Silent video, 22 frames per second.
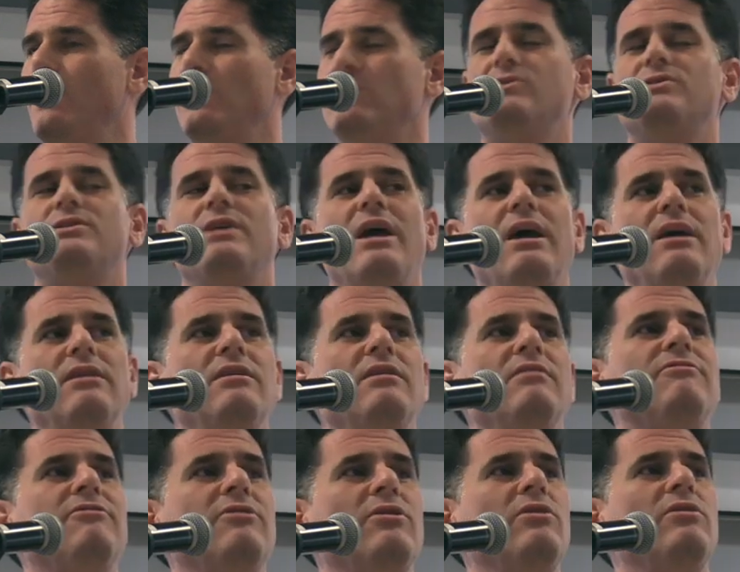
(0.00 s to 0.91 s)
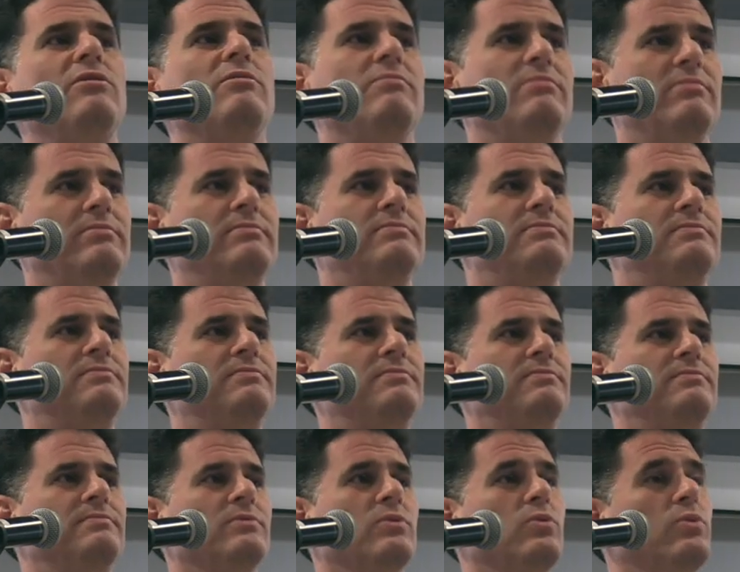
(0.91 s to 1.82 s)
standing firm
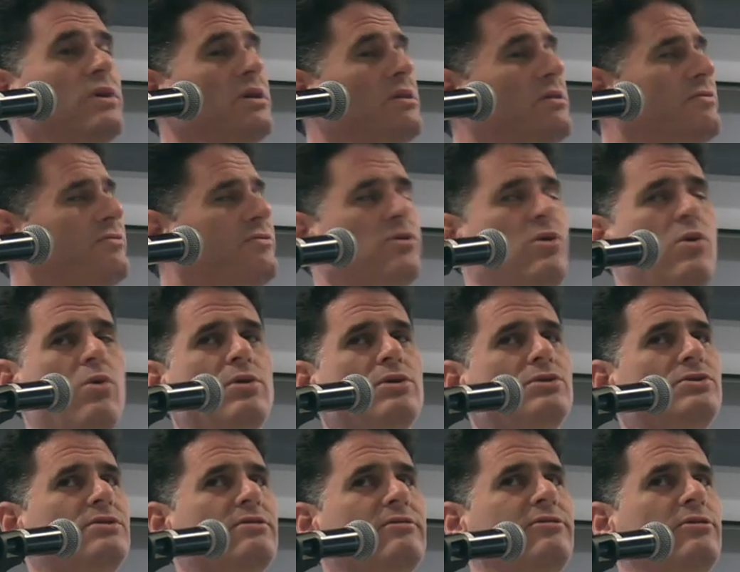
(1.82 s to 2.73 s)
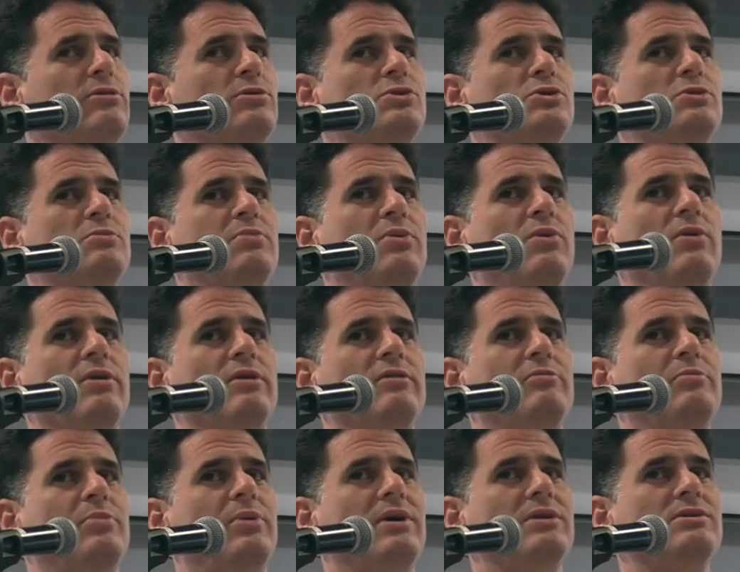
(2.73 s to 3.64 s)
with, of course, the full support
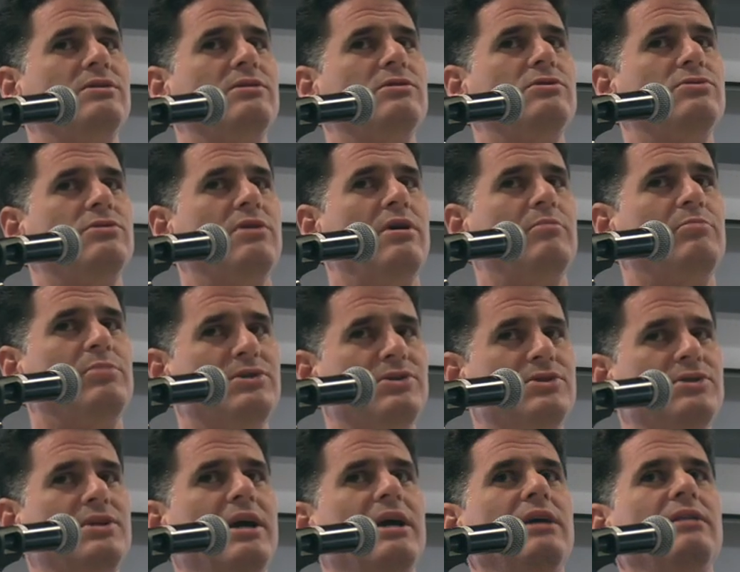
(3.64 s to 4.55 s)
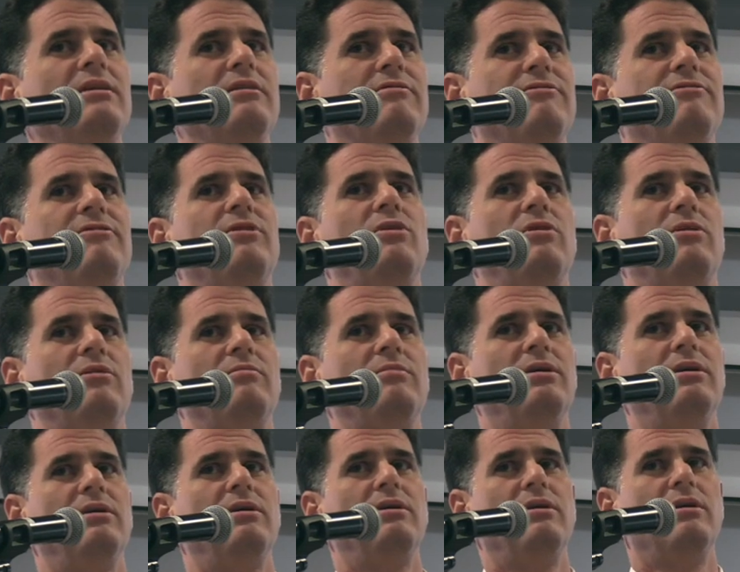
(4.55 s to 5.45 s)
of President Trump, but standing firm
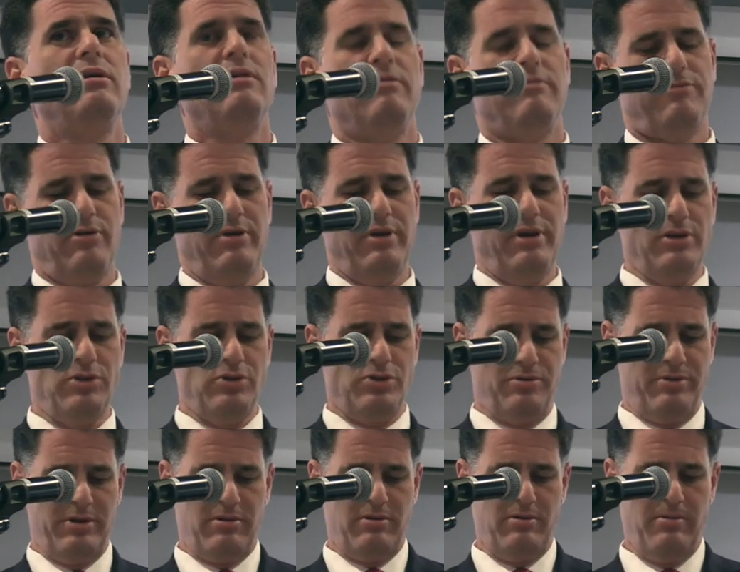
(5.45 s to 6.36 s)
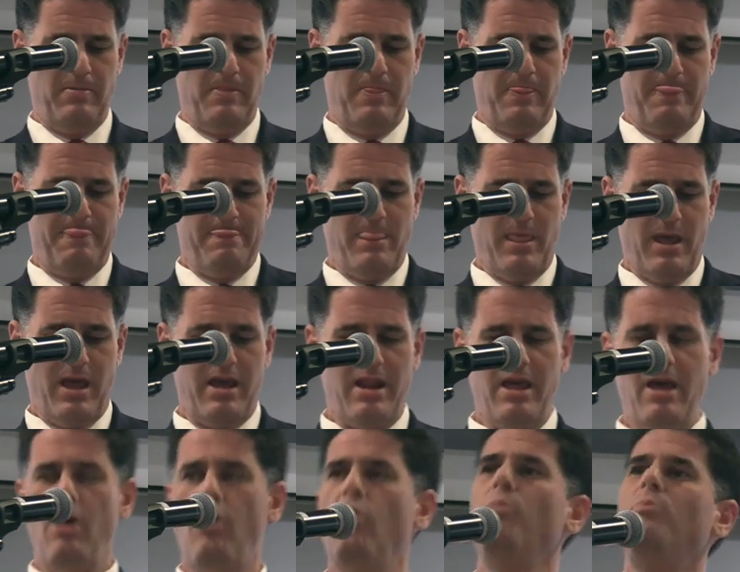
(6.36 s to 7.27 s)
for Israel and
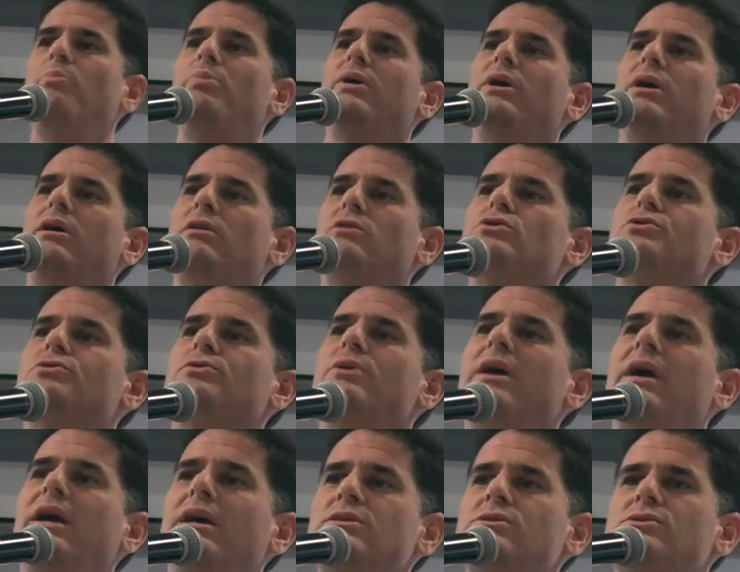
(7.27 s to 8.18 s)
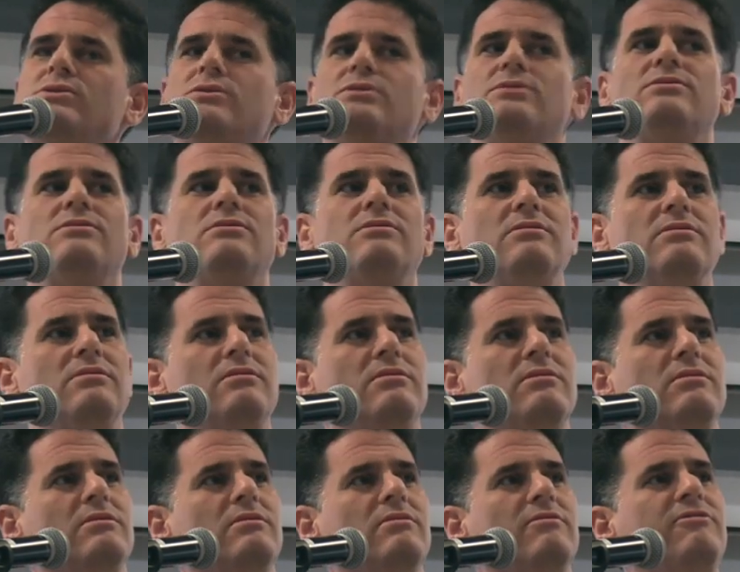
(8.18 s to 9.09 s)
helping
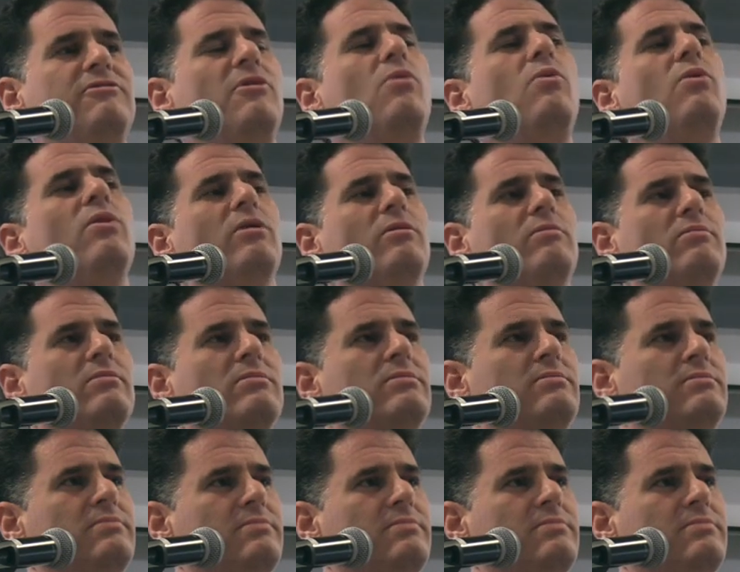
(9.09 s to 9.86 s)
transform